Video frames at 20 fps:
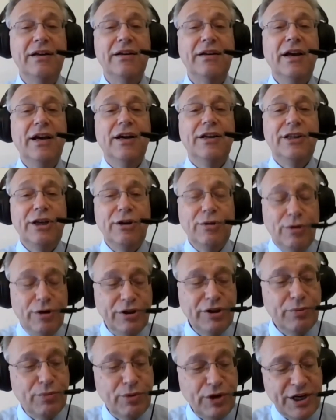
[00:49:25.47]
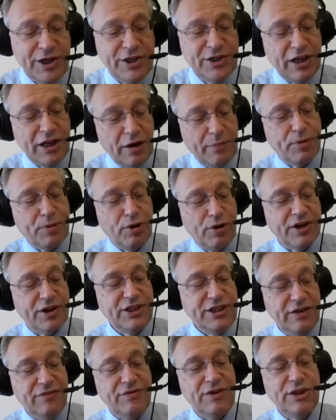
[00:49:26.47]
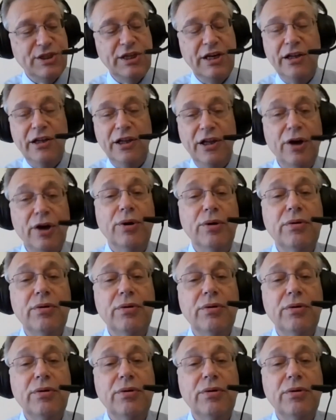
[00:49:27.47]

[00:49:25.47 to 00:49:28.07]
The only reason our productivity are low